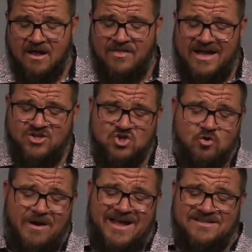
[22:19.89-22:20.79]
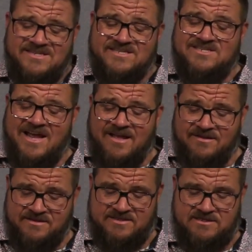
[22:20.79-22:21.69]
that
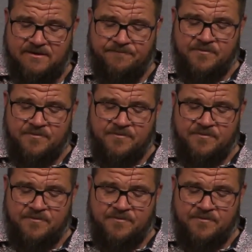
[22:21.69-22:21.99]
transcends